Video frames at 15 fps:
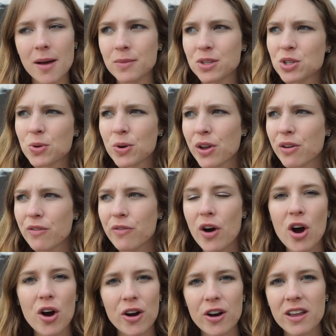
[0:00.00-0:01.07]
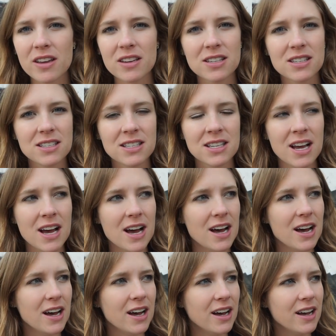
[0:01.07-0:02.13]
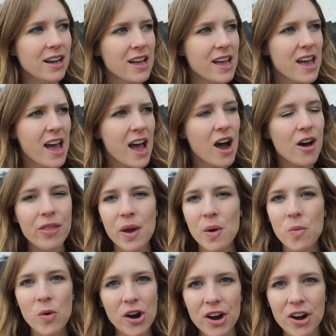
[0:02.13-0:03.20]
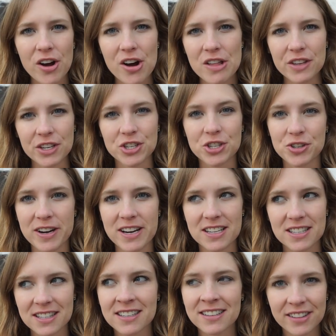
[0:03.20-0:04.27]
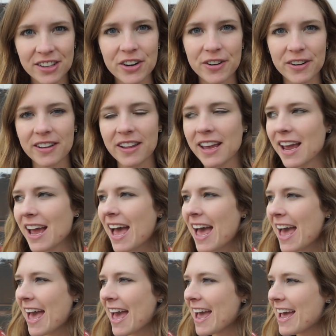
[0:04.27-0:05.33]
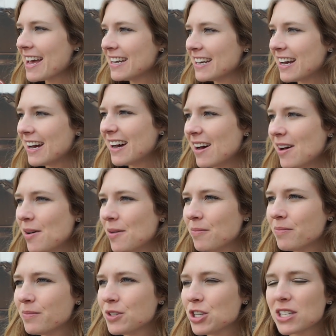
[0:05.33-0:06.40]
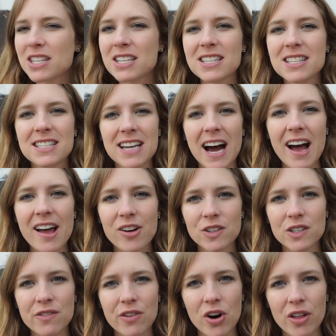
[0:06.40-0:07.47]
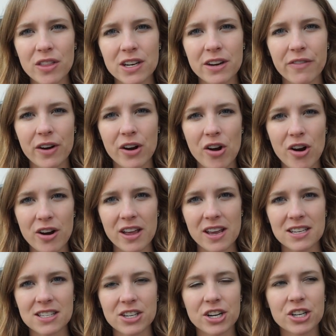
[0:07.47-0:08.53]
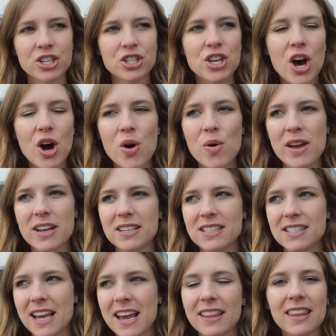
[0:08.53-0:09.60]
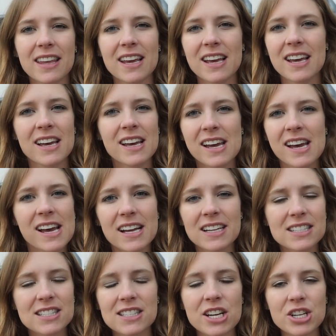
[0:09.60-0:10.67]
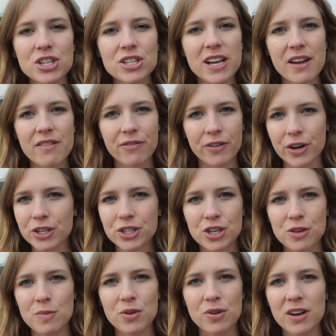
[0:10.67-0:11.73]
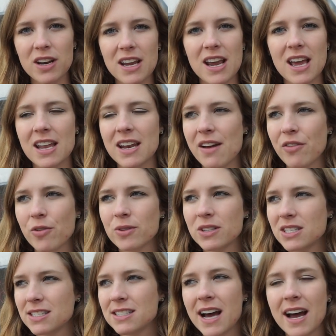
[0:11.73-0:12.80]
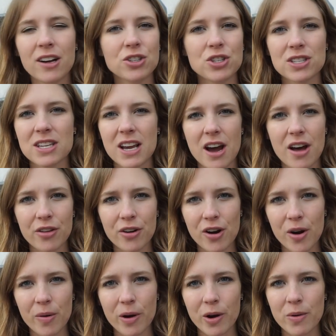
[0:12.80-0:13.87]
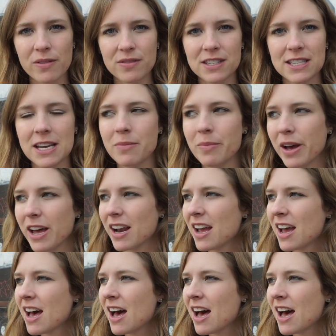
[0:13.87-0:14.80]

sort of artists, how they work on the streets, literally. And just the styles of all the different artists are so insanely... It's such a diverse community and everyone's style, just like other artwork we've seen, but